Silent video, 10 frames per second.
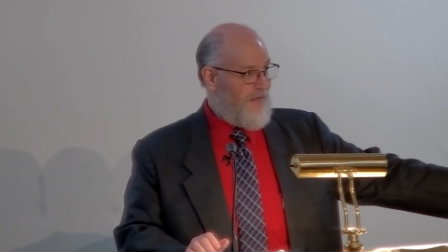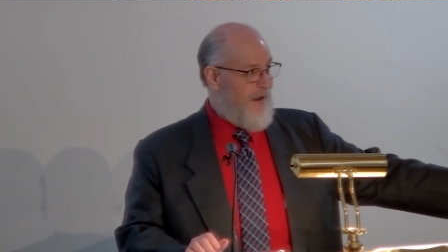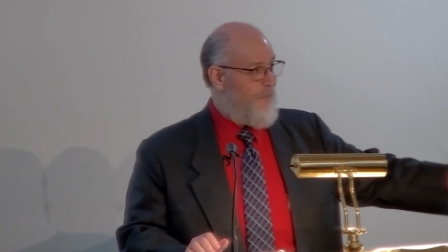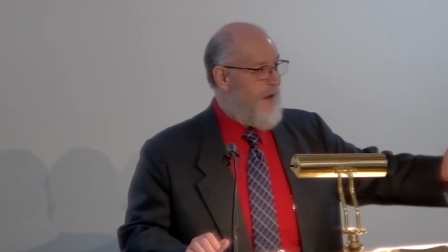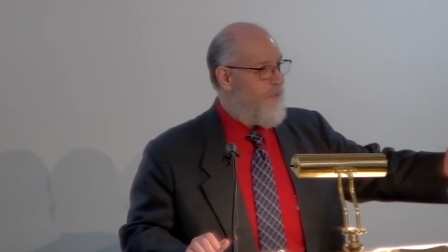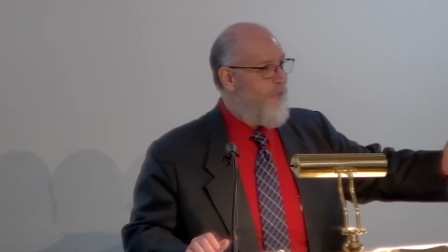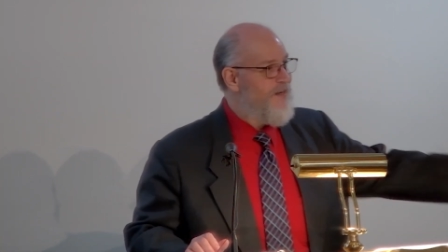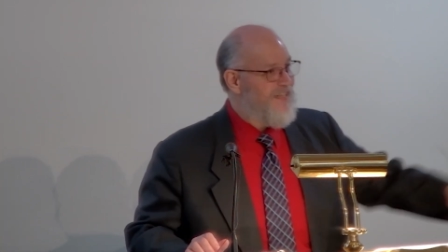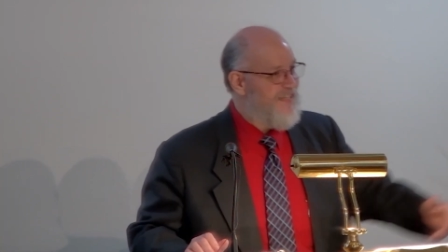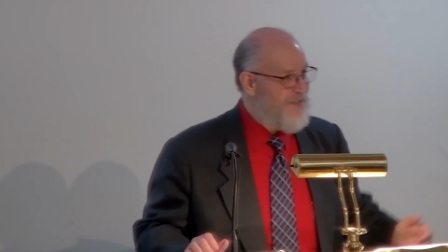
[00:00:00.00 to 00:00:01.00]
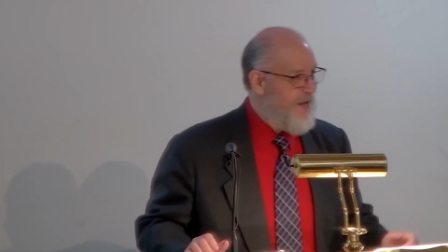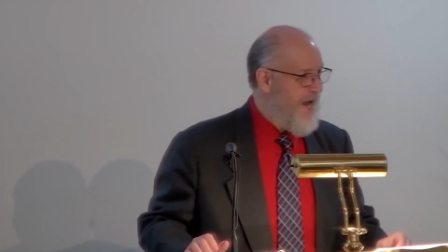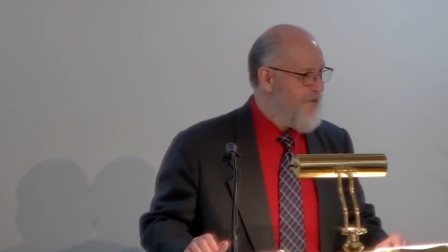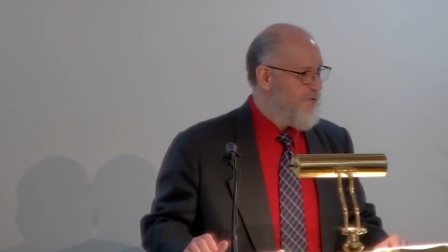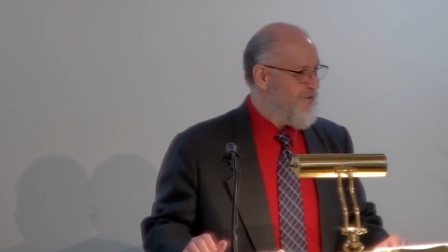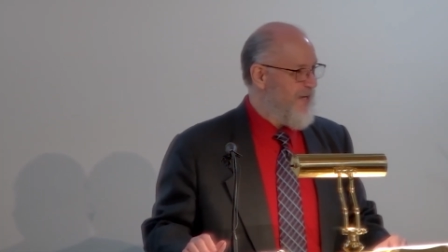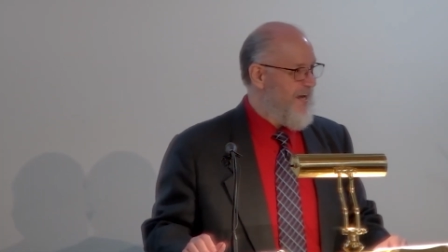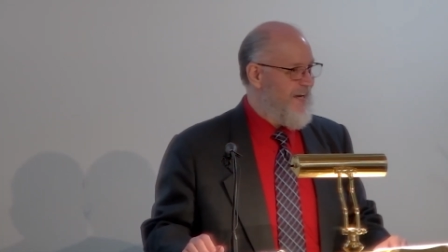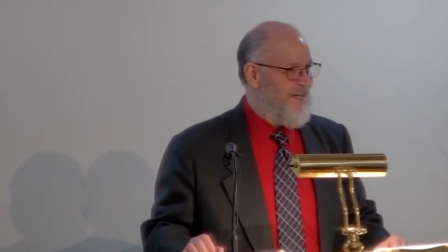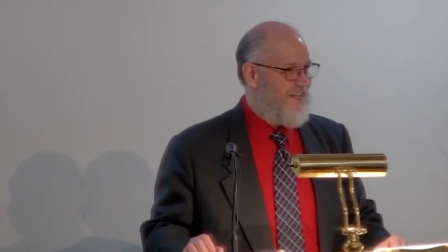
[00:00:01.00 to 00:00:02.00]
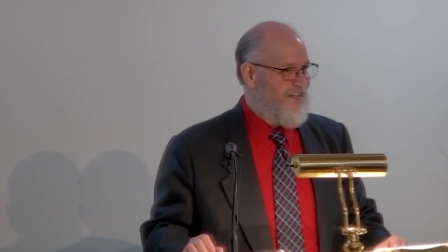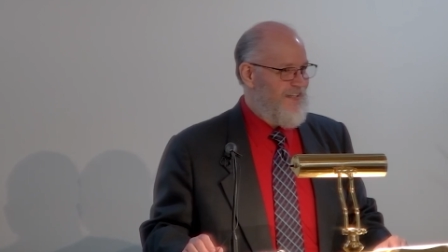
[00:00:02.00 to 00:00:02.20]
And, and what did Nathaniel say?